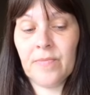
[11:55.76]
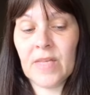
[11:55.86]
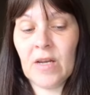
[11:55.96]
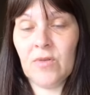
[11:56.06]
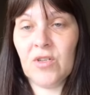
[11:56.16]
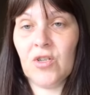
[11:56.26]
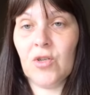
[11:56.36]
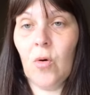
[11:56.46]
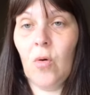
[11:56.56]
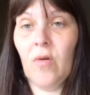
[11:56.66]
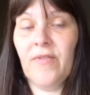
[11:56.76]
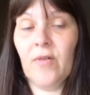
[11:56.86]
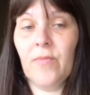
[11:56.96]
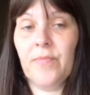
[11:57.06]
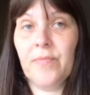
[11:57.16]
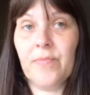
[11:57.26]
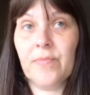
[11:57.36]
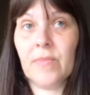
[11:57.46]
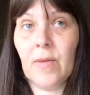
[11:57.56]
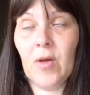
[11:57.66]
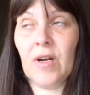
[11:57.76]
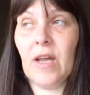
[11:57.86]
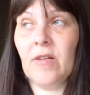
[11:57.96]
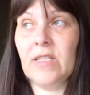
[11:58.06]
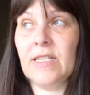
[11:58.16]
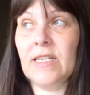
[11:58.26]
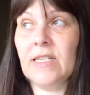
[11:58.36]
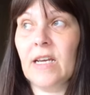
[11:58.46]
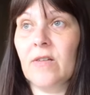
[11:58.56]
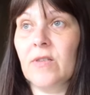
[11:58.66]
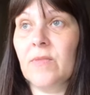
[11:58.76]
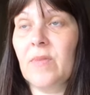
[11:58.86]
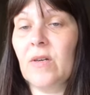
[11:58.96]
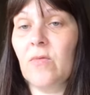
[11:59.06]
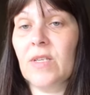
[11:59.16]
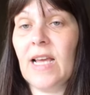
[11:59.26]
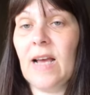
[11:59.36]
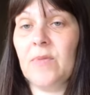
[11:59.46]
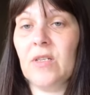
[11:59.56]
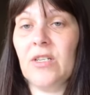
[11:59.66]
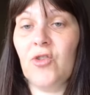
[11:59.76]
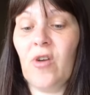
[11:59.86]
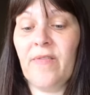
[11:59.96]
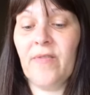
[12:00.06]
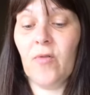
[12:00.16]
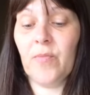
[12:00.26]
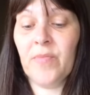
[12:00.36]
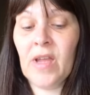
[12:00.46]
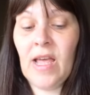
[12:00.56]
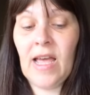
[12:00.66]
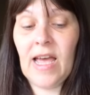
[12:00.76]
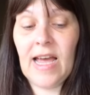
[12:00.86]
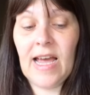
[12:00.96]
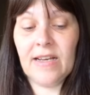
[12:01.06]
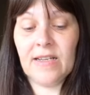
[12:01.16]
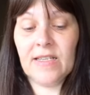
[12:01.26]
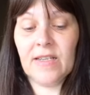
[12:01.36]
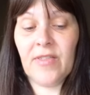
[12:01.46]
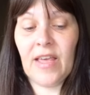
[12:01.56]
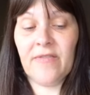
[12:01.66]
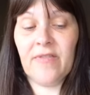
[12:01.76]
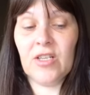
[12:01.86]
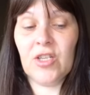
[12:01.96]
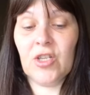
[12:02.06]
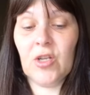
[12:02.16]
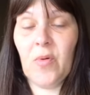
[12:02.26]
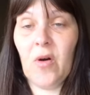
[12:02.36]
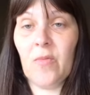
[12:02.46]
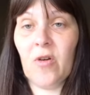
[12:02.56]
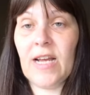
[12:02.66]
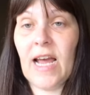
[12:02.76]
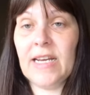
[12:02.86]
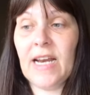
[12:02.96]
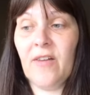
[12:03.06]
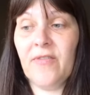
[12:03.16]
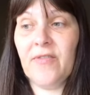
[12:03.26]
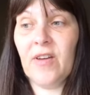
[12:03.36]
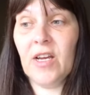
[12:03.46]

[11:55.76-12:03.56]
It was just awful. I'm not going to go into the details, but it was absolutely dreadful. And thankfully, just at the point where I'd had enough,